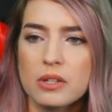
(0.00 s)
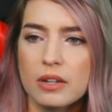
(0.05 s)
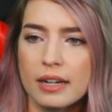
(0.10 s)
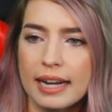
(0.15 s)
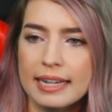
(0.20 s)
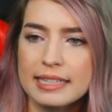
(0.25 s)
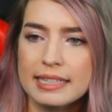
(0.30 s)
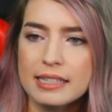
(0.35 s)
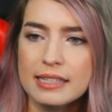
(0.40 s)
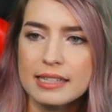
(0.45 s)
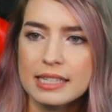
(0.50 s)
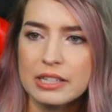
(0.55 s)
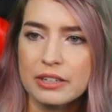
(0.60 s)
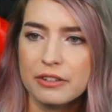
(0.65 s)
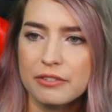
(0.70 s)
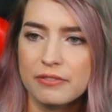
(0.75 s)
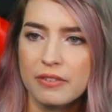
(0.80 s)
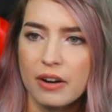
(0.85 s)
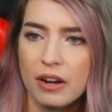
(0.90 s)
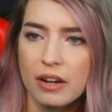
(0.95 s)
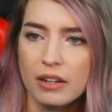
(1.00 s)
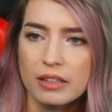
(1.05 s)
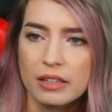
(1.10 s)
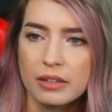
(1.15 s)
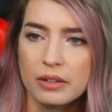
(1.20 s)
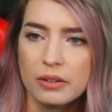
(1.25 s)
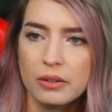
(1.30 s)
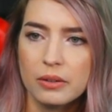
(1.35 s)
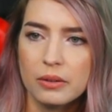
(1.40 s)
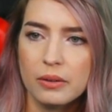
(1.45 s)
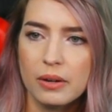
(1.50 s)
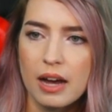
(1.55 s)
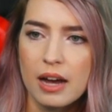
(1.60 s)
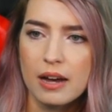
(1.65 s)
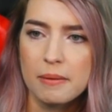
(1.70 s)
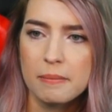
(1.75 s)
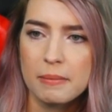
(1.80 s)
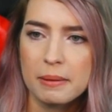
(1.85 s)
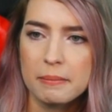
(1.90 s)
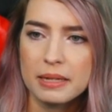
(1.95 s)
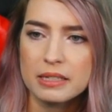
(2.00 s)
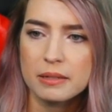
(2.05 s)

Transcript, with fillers: I did see your follow. I meant to